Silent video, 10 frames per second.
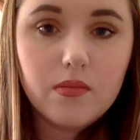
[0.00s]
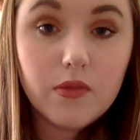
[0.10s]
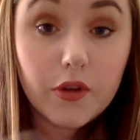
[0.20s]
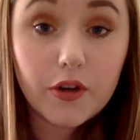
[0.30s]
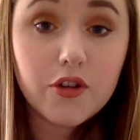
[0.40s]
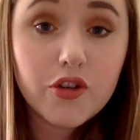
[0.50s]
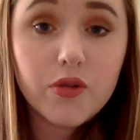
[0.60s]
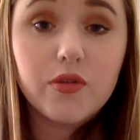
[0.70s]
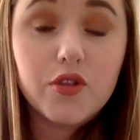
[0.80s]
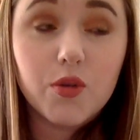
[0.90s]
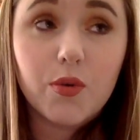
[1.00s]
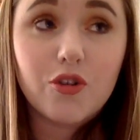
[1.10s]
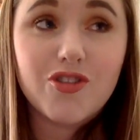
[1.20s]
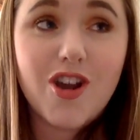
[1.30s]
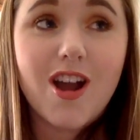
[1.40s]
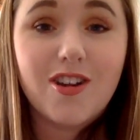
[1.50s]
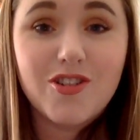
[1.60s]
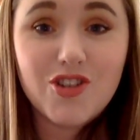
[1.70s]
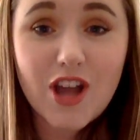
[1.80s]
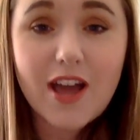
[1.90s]
their Super Shock
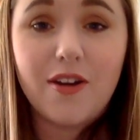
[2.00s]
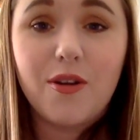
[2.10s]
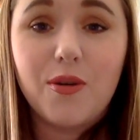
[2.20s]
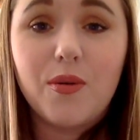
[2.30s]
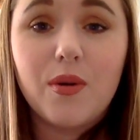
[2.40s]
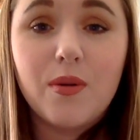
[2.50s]
Shadow